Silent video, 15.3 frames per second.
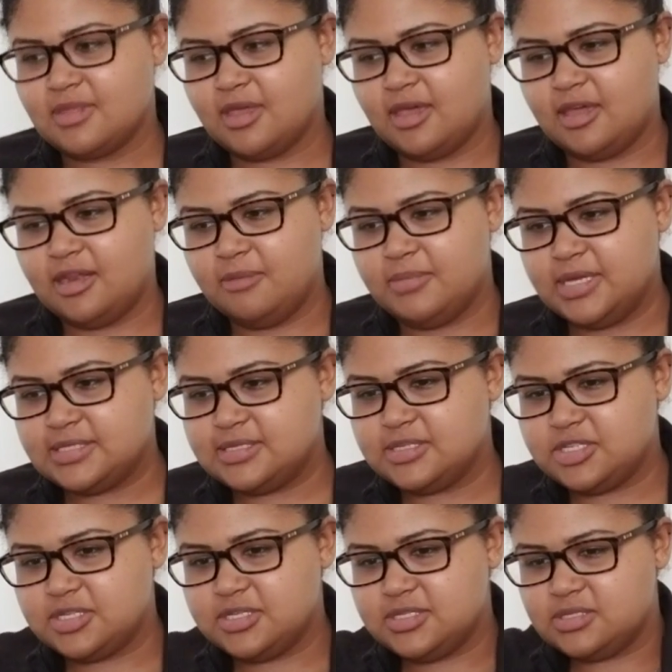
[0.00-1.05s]
Any
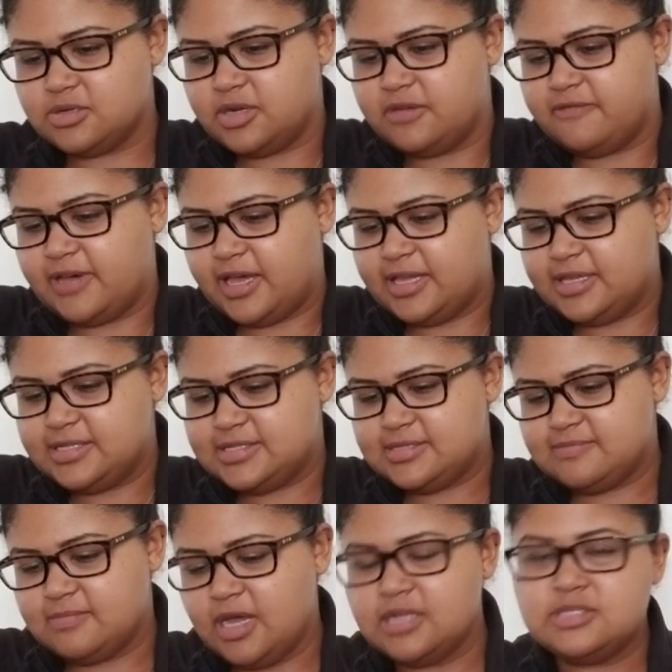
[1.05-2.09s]
messages or
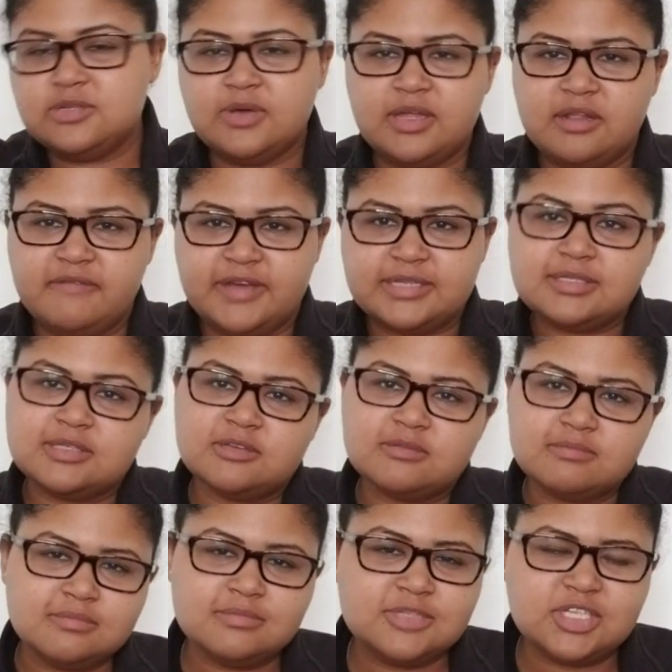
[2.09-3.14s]
advice? I'll do hand advice too.
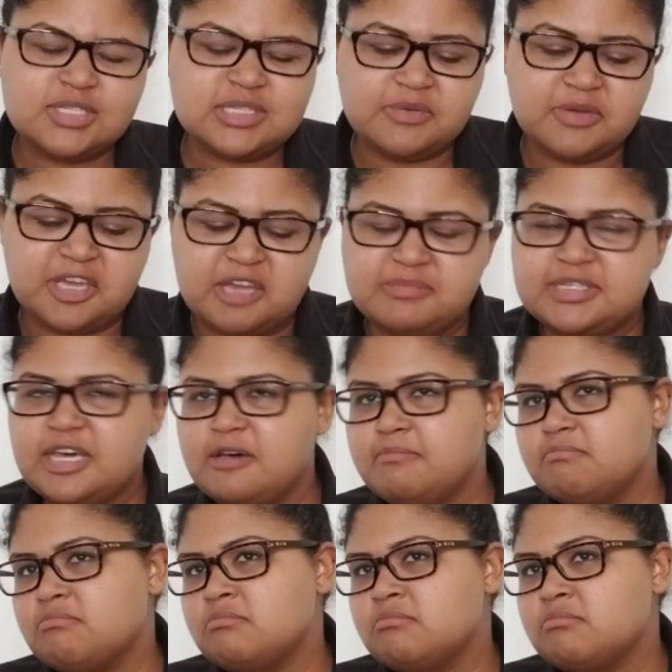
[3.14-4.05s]
Just see what comes up.